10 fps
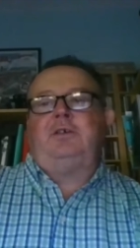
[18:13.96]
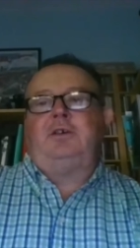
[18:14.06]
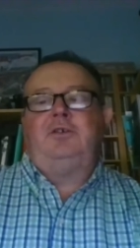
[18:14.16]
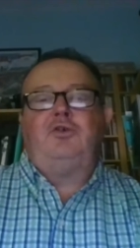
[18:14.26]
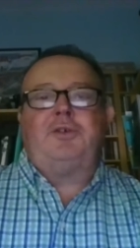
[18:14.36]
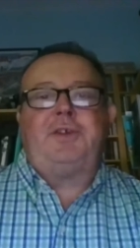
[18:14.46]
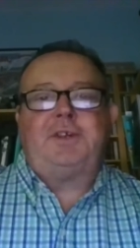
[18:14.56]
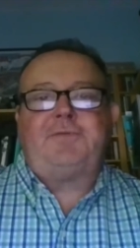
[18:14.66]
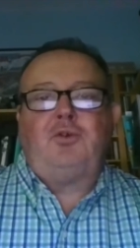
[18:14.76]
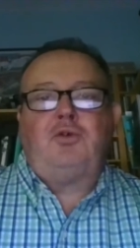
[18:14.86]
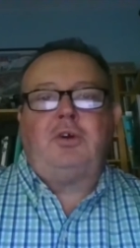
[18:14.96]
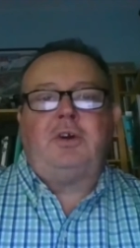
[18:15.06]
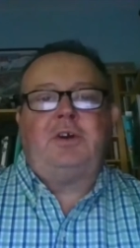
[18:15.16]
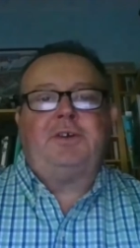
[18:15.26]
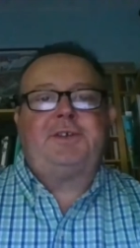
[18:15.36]
in Northeast
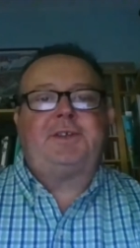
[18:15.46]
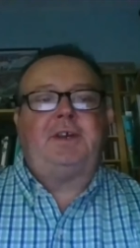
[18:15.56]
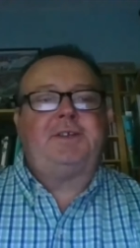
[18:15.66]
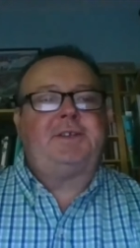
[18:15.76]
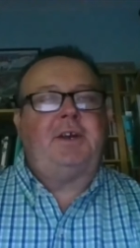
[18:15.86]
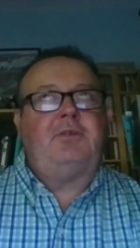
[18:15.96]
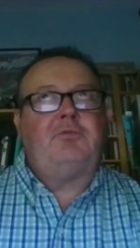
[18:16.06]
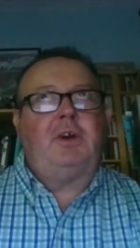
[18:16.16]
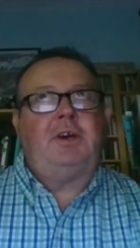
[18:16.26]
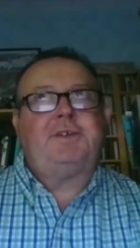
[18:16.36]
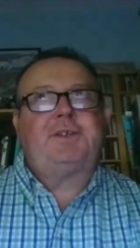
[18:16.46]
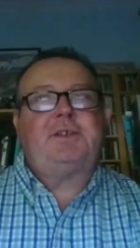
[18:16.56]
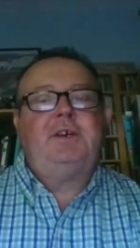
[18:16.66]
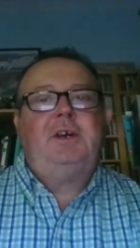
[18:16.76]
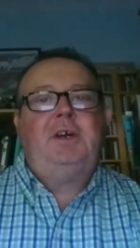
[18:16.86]
Florida, state Senate race.
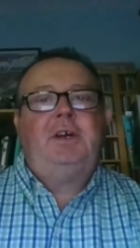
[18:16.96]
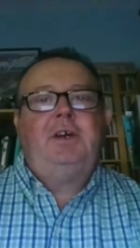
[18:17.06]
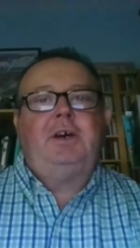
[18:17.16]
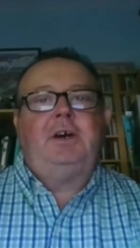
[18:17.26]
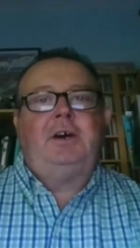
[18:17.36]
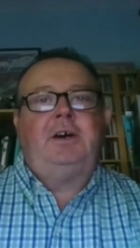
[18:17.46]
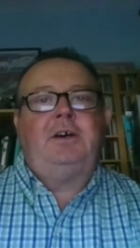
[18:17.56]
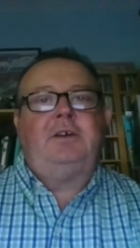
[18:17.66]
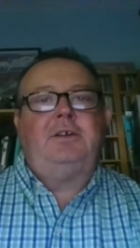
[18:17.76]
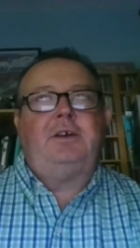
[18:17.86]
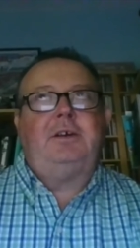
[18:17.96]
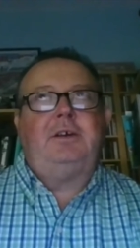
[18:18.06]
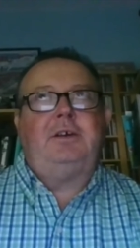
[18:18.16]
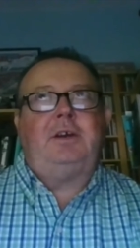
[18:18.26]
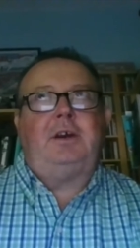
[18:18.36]

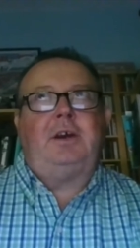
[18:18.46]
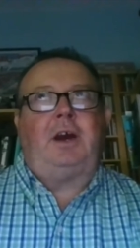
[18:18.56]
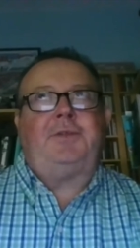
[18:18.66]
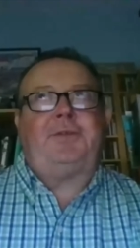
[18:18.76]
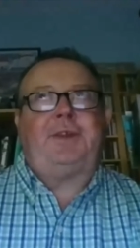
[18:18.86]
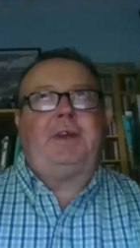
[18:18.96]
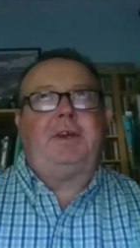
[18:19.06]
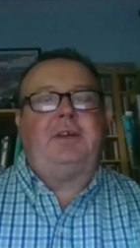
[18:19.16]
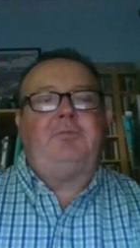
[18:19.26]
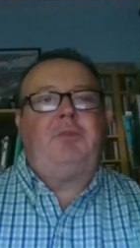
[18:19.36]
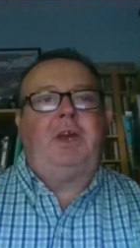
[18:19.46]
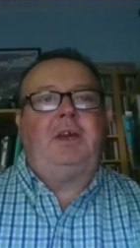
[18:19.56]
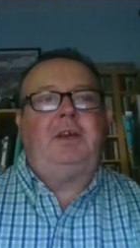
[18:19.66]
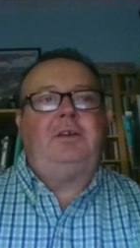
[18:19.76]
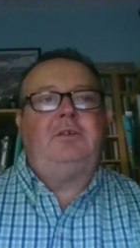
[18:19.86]
I think it
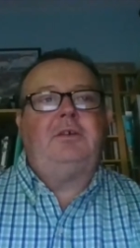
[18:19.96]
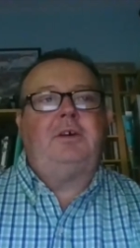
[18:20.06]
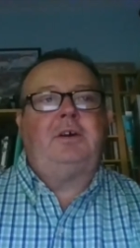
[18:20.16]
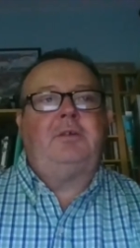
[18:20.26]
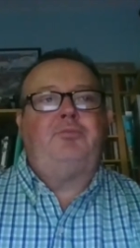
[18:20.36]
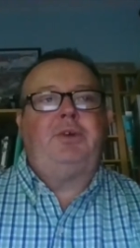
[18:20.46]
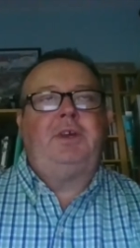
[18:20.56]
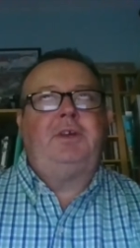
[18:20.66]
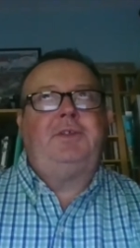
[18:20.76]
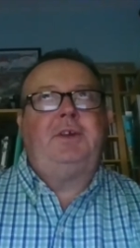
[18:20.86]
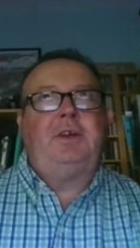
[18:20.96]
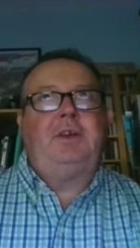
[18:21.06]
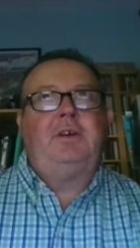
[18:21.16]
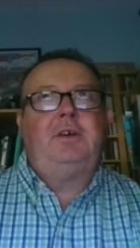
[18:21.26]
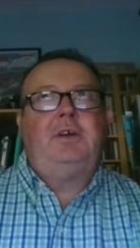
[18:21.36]
may be
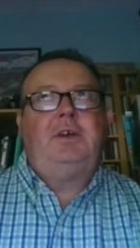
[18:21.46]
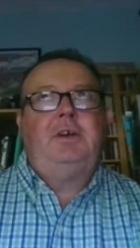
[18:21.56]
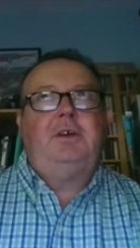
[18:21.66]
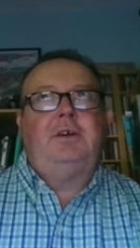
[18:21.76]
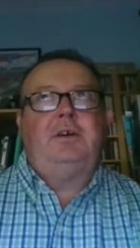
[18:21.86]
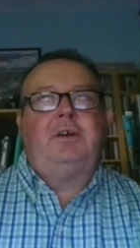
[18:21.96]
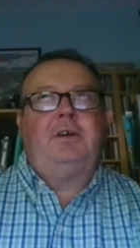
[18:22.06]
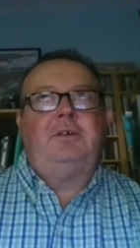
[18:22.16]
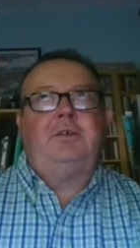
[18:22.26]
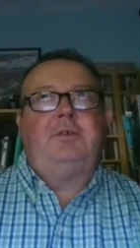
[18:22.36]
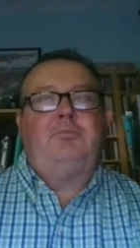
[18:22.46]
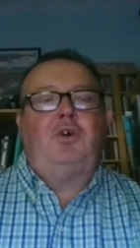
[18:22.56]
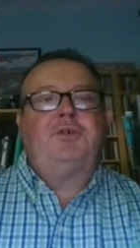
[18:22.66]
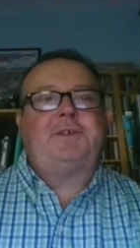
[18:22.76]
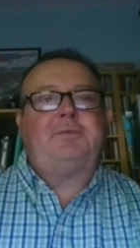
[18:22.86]
the
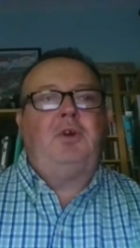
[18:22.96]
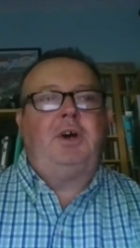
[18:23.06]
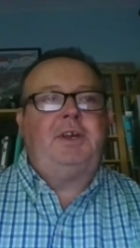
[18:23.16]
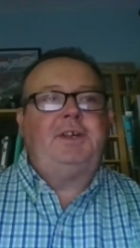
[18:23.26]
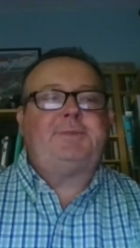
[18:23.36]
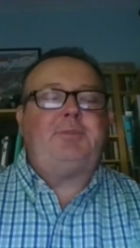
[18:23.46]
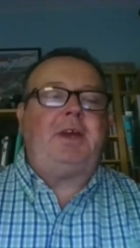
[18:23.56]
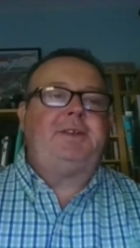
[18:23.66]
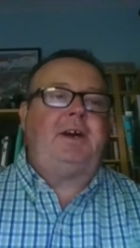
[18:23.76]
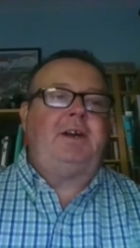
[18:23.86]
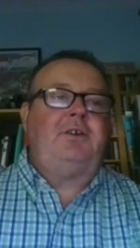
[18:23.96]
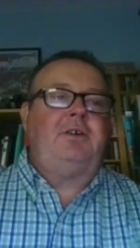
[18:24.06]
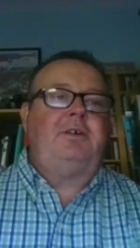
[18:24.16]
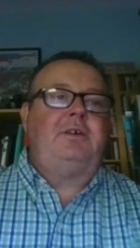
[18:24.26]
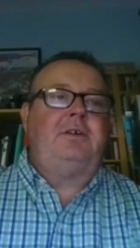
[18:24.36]
most money spent on
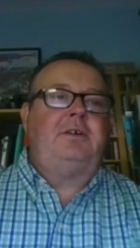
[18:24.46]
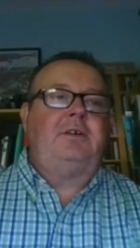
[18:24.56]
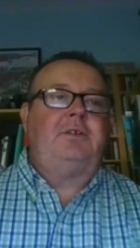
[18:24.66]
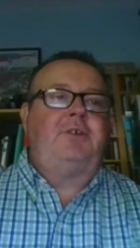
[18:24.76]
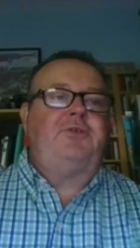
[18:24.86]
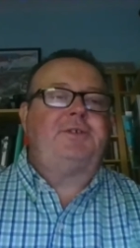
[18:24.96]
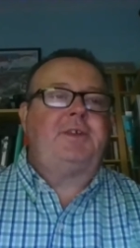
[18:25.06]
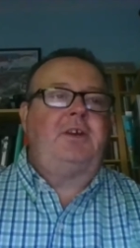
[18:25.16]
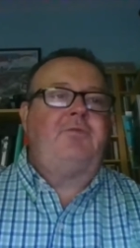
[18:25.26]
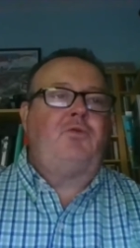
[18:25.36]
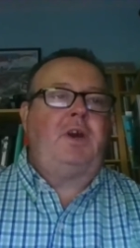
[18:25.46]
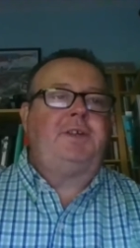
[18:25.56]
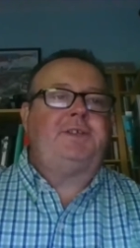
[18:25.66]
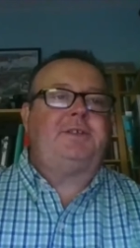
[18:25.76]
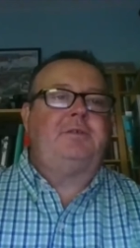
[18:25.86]
a legislative
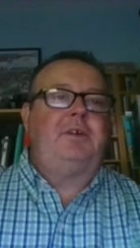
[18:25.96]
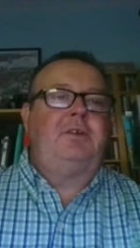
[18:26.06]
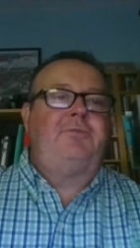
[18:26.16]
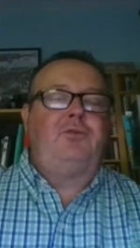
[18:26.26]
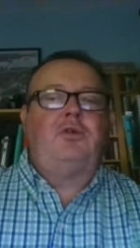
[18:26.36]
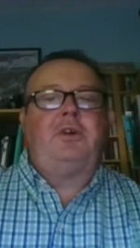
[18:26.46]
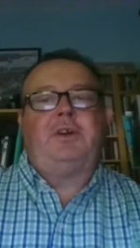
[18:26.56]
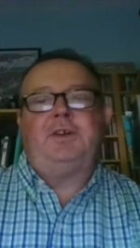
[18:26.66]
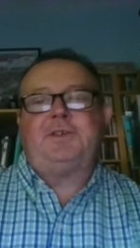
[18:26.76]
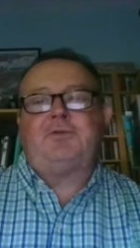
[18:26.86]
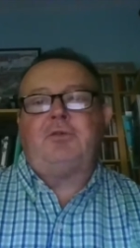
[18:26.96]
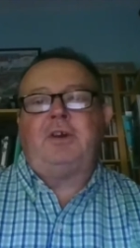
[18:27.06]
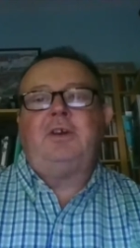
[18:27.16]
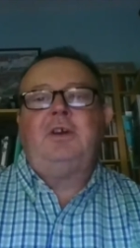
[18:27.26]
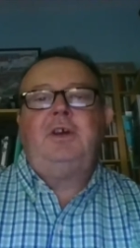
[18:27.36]
race in Florida history.